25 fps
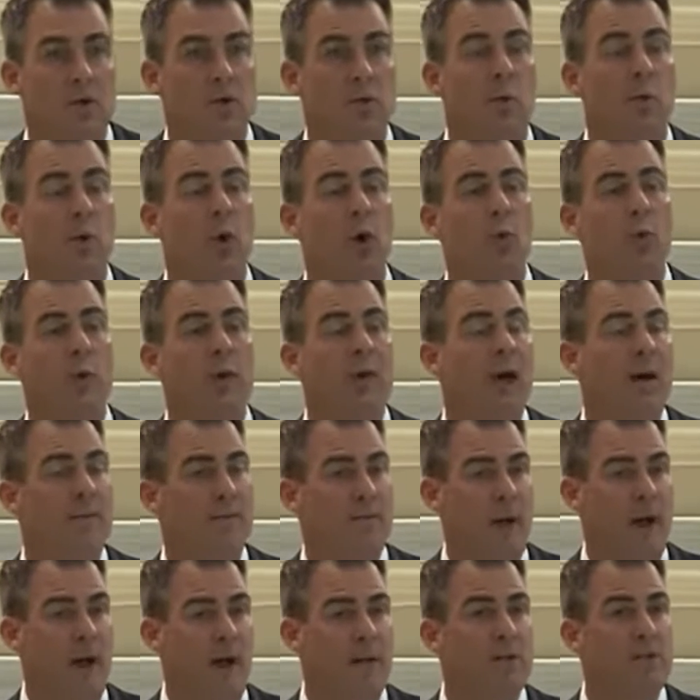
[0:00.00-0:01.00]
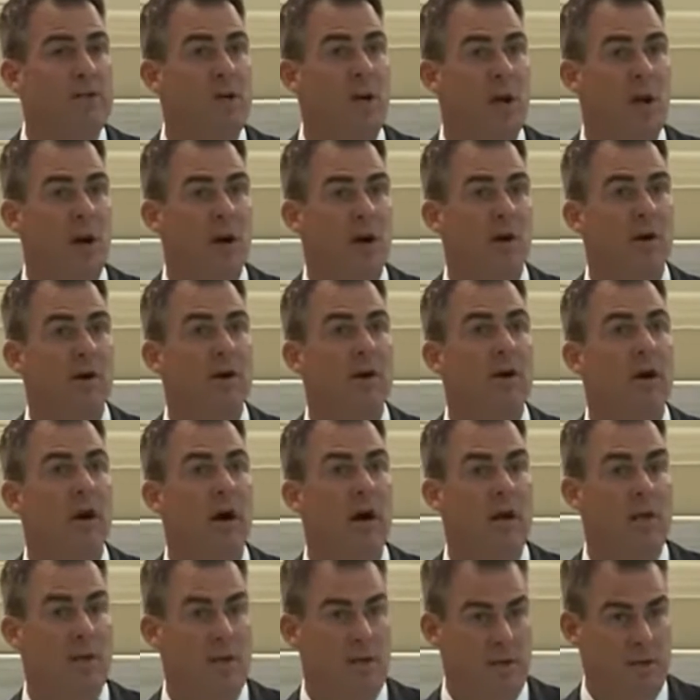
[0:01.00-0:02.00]
Will we have managed
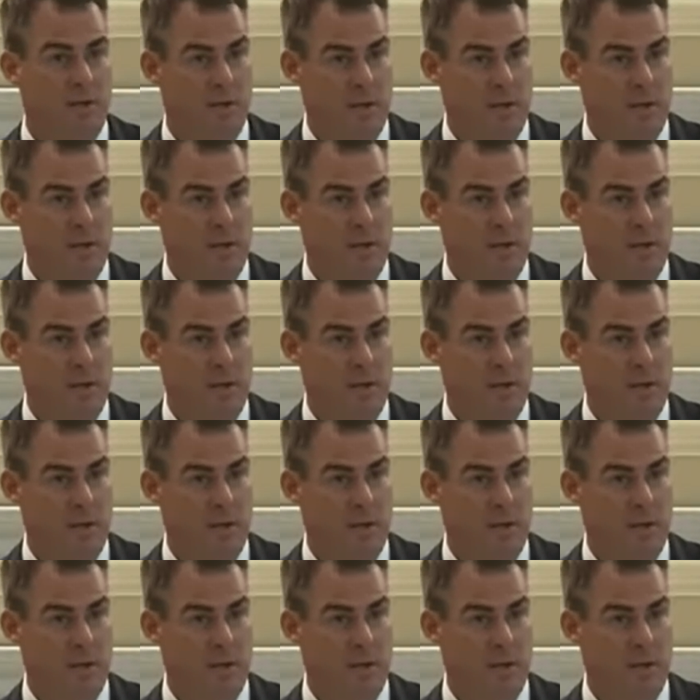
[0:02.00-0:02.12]
care?